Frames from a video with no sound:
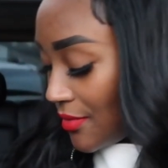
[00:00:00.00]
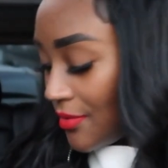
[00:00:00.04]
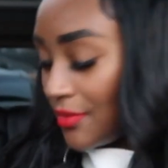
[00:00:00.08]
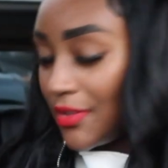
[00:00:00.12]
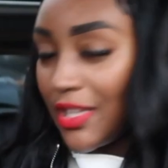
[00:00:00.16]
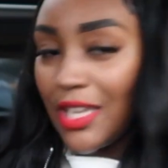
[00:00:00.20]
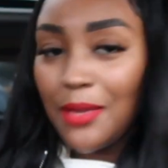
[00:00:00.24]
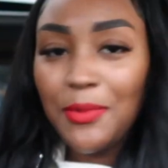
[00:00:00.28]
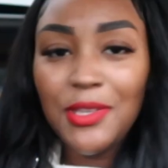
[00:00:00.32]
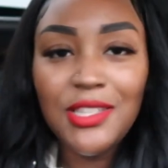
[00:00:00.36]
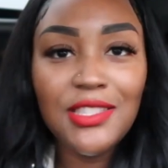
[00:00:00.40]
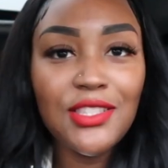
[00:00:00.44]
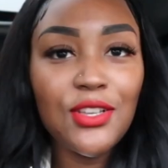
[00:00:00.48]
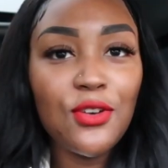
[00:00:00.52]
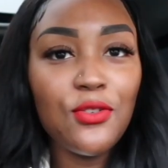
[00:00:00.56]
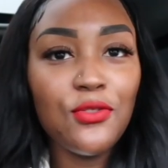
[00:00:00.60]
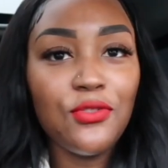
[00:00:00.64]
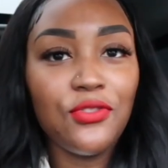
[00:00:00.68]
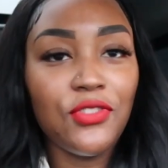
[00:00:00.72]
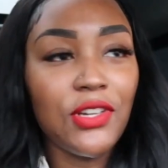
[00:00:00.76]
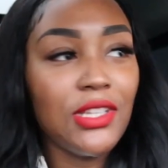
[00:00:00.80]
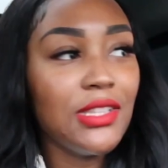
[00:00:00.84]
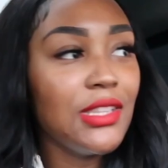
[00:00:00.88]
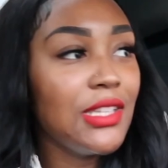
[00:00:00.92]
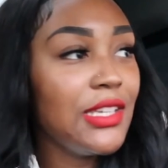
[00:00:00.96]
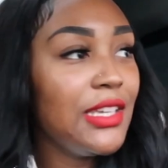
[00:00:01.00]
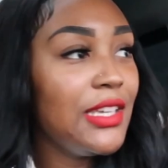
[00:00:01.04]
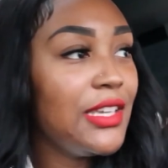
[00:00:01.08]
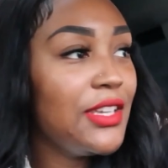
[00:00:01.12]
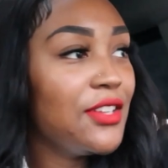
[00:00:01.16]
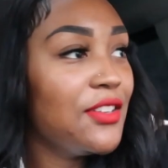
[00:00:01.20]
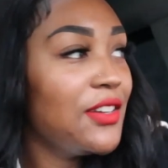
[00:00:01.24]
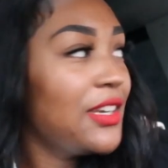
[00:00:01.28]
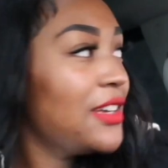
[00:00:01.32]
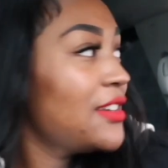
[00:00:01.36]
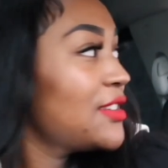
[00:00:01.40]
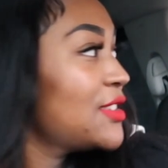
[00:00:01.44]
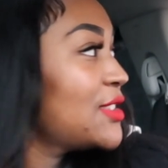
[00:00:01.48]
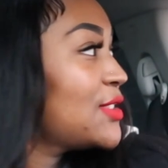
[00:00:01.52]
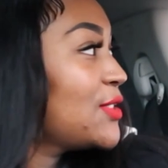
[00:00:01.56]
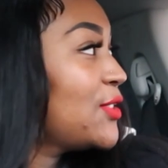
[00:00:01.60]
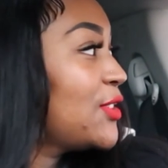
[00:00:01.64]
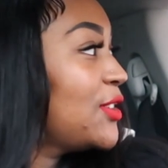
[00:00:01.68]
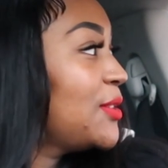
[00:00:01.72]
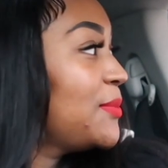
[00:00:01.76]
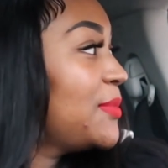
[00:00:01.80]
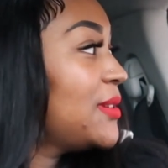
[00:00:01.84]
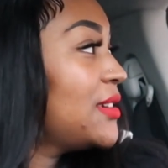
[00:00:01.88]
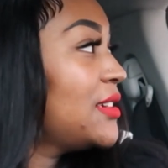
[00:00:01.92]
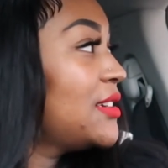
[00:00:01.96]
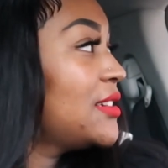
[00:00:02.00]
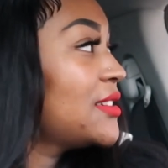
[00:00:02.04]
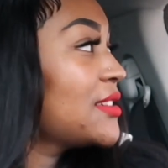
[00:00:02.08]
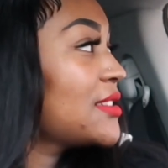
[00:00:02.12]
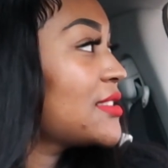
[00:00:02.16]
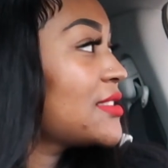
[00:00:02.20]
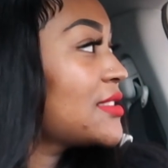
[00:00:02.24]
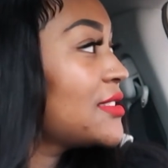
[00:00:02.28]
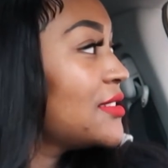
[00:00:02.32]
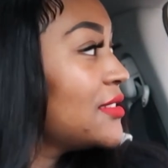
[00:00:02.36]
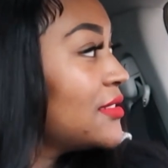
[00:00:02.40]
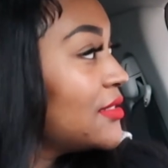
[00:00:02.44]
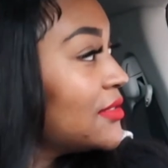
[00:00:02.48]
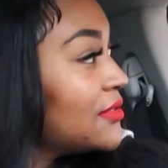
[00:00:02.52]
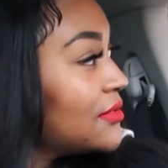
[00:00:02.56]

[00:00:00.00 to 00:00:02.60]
They be so friendly here at Starbucks.